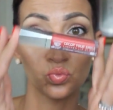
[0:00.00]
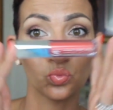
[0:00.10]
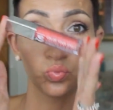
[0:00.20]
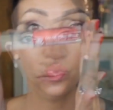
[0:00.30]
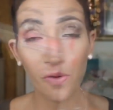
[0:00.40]

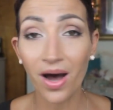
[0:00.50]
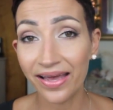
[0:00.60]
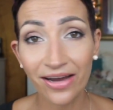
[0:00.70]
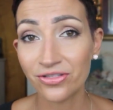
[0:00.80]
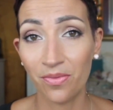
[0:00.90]
I don't know why I
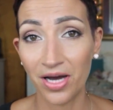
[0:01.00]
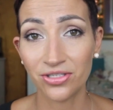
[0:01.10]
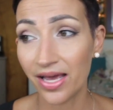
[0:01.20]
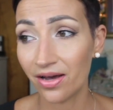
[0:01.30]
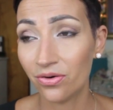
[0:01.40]
care so
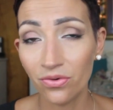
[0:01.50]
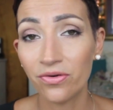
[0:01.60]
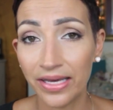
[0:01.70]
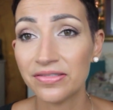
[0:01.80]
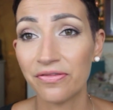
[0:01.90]
much. Like, who
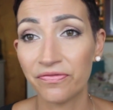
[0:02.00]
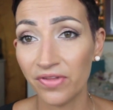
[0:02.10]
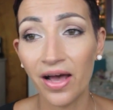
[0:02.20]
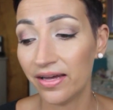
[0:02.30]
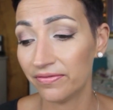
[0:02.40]
gives a
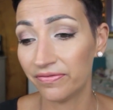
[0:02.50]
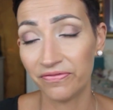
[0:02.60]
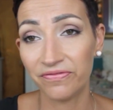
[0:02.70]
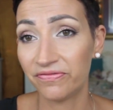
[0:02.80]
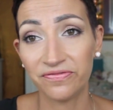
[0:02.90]
flying
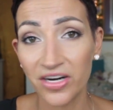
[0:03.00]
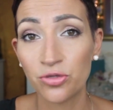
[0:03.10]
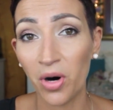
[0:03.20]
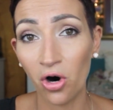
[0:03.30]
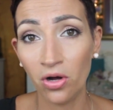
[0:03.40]

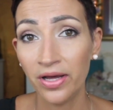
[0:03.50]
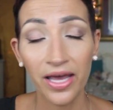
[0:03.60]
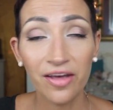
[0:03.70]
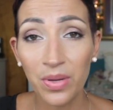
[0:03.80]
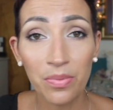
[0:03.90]
fudge ball
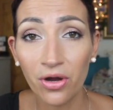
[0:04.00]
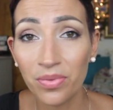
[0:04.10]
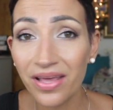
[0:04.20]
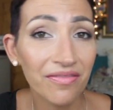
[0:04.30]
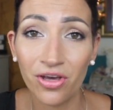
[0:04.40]
if people
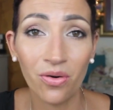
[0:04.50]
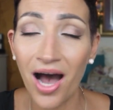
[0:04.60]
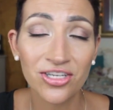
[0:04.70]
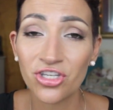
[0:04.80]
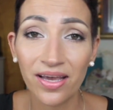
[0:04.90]
don't believe you?
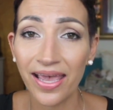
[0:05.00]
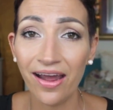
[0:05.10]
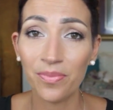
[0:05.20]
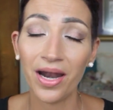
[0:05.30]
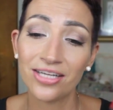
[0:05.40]
I shouldn't
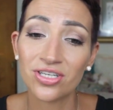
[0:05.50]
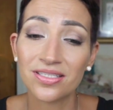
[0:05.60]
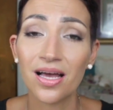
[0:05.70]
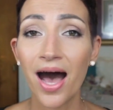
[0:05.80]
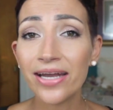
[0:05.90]
care, but I
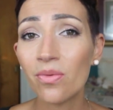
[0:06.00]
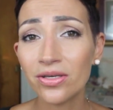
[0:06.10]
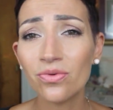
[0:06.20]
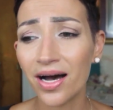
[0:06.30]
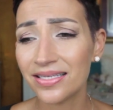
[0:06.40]
don't
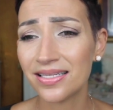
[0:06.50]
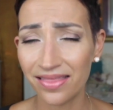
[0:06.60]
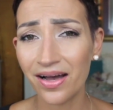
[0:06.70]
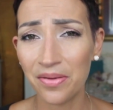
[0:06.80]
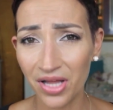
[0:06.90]
want you guys to
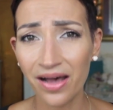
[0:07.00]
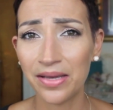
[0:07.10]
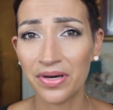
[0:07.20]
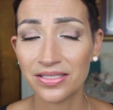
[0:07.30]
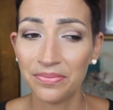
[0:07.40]
think I'm
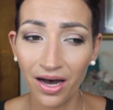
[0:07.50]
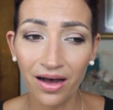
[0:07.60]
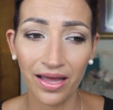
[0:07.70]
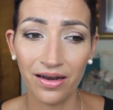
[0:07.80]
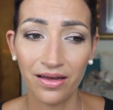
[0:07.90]
lying because I'm
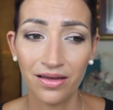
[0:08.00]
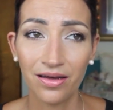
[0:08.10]
not.